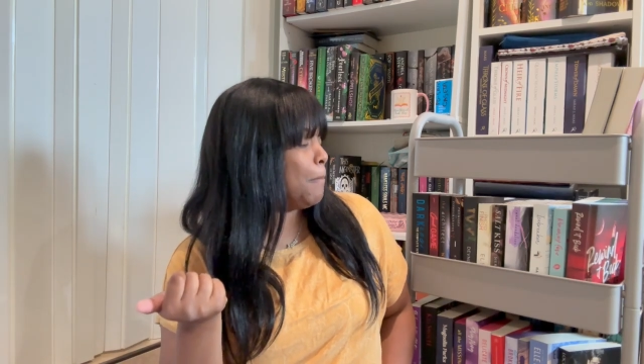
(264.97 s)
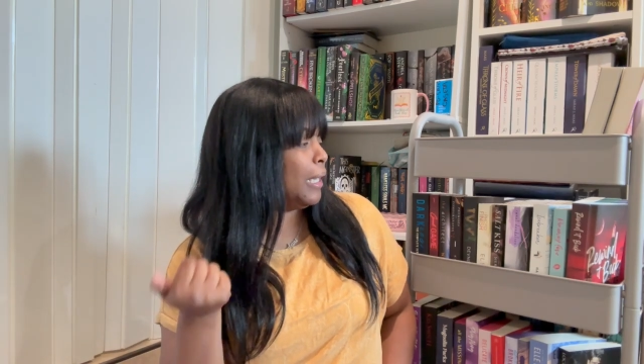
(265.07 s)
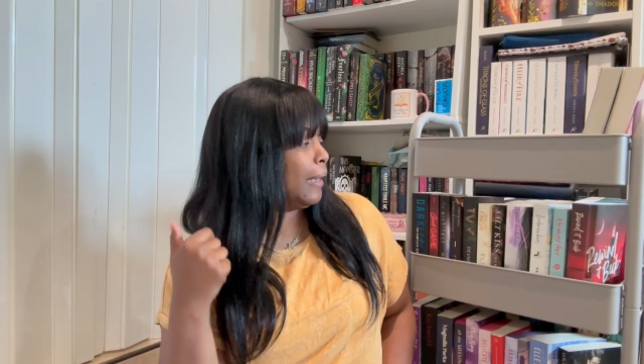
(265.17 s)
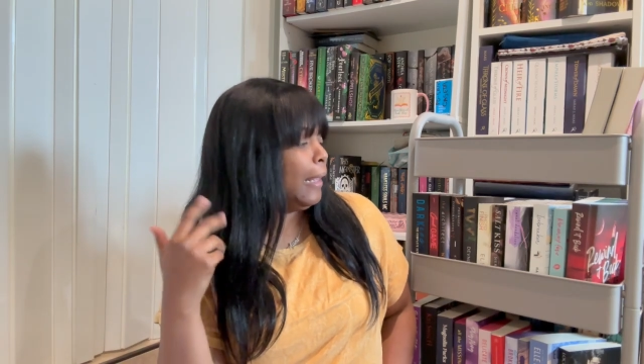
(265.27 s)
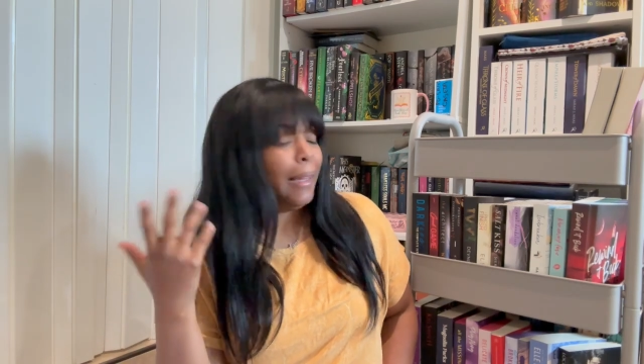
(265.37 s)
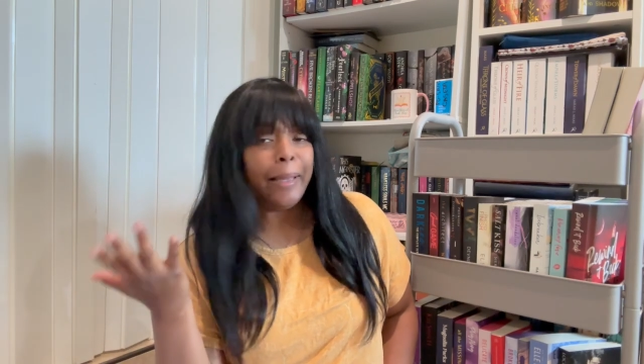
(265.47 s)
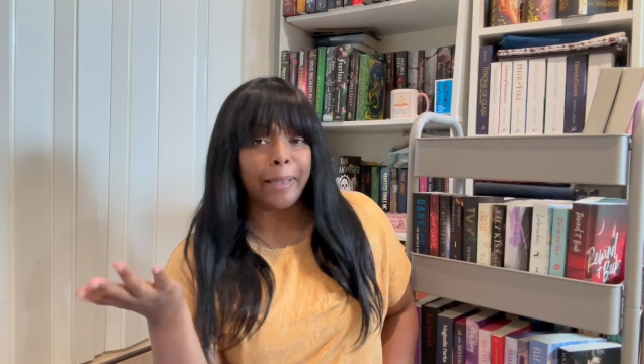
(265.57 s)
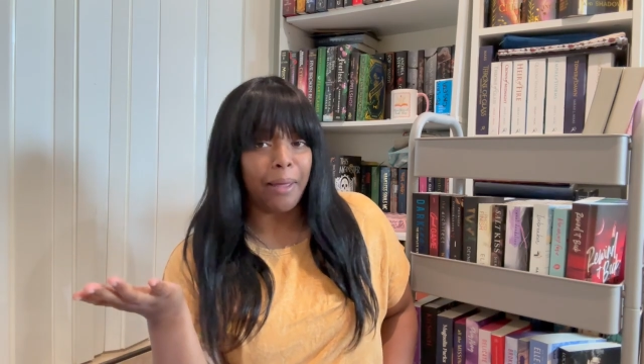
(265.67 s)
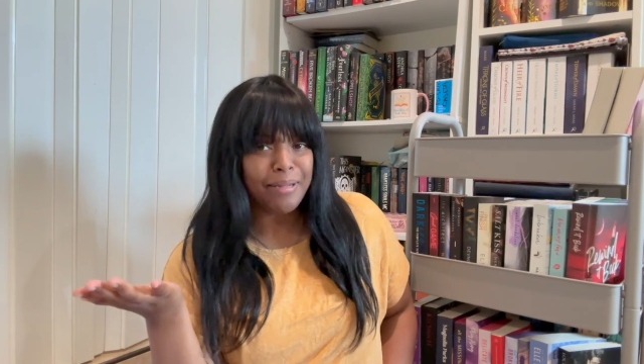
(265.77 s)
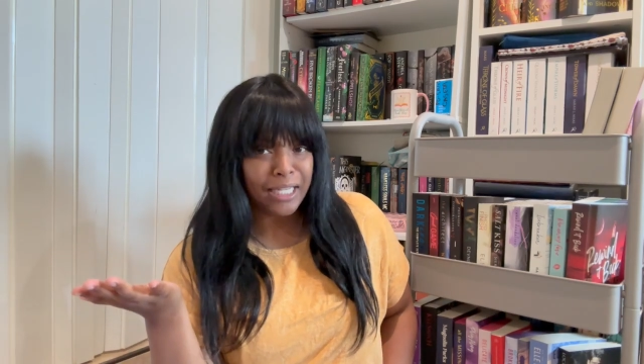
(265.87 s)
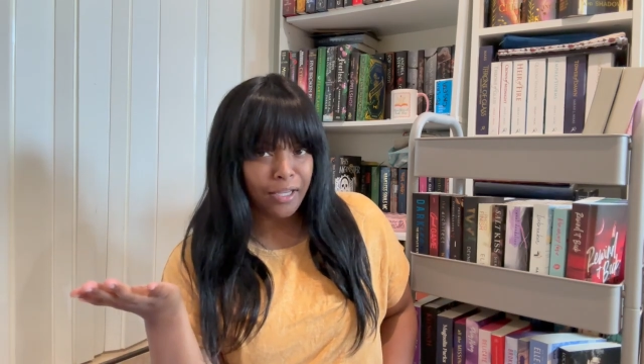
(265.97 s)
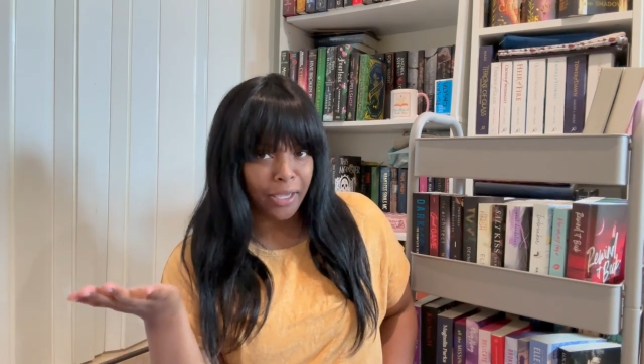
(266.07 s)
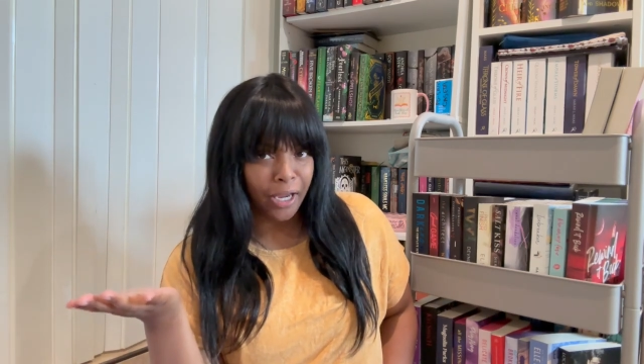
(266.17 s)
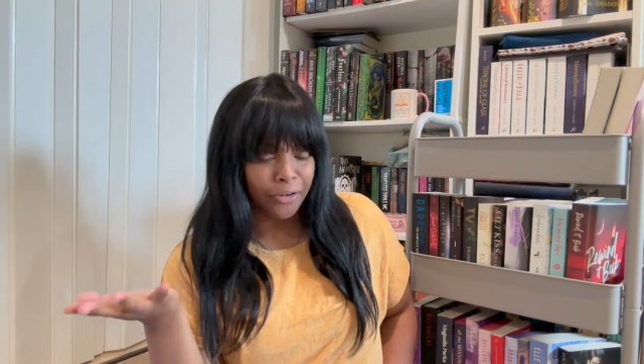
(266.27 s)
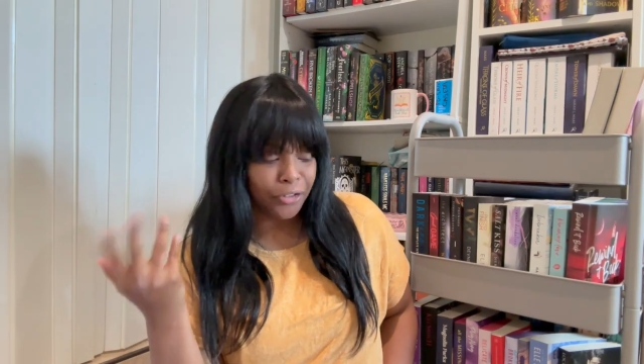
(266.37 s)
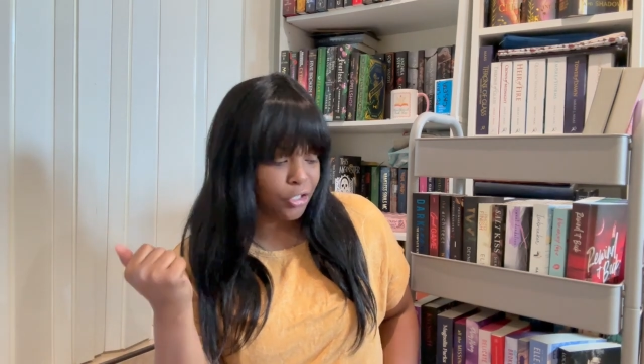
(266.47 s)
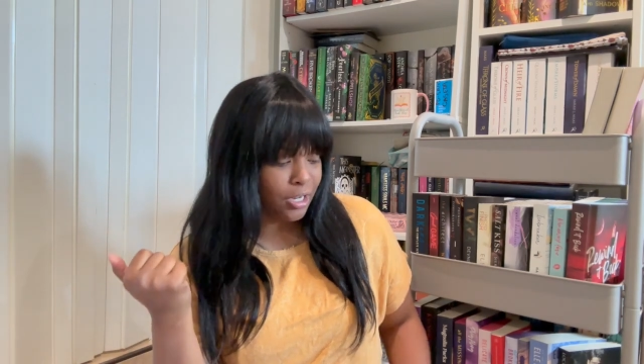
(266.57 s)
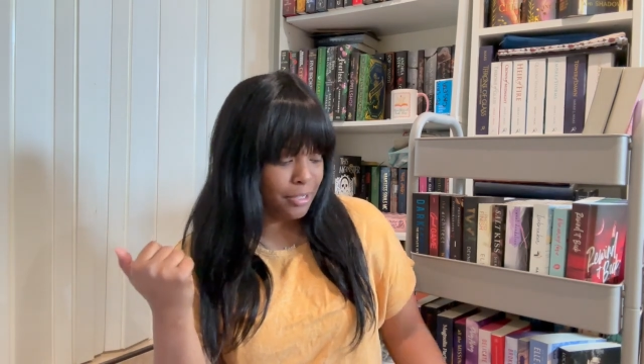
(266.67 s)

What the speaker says: but let me take a gander.